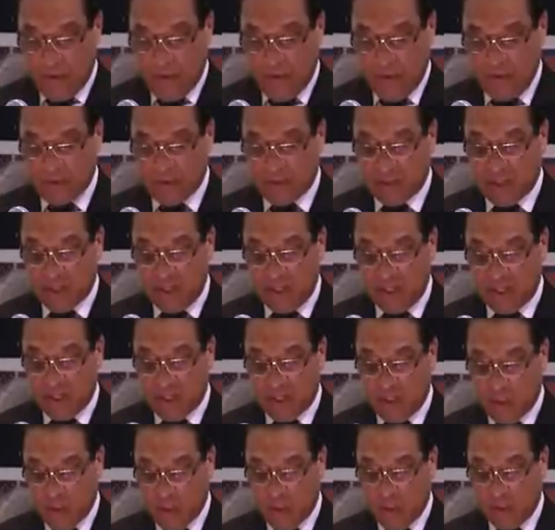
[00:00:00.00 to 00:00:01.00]
Previously,
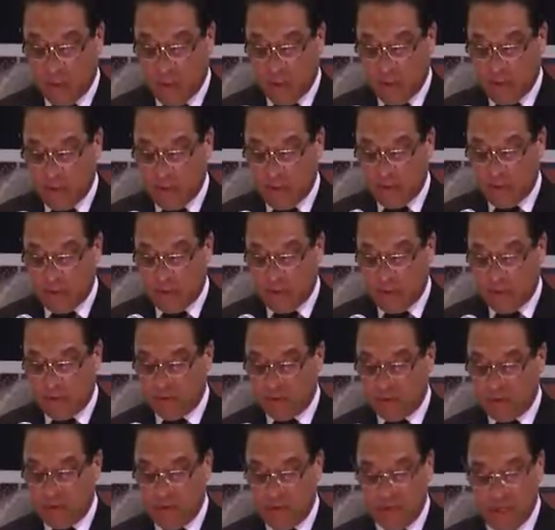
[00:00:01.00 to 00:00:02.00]
only key employees were
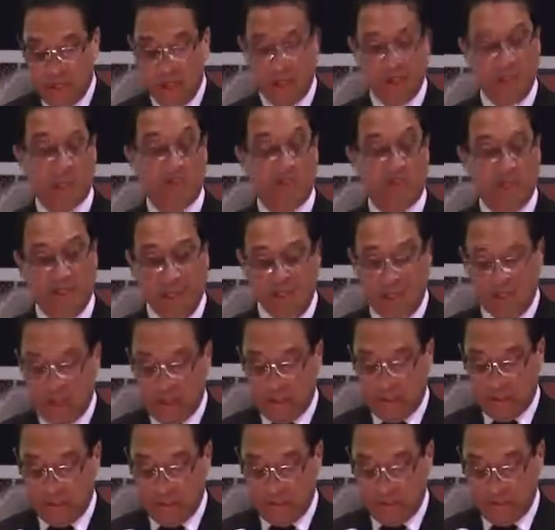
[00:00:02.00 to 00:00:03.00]
able to remain here for 9
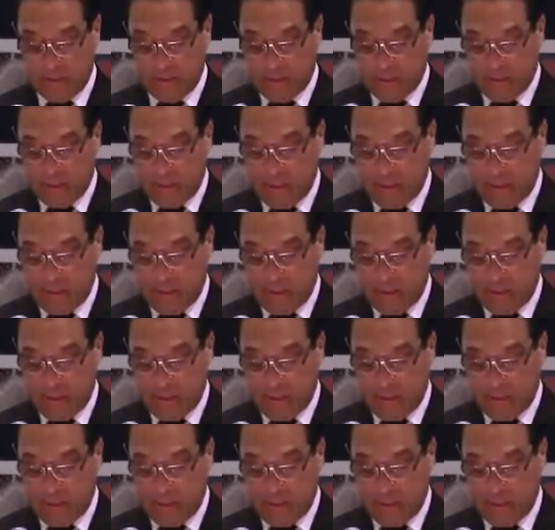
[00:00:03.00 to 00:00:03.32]
years.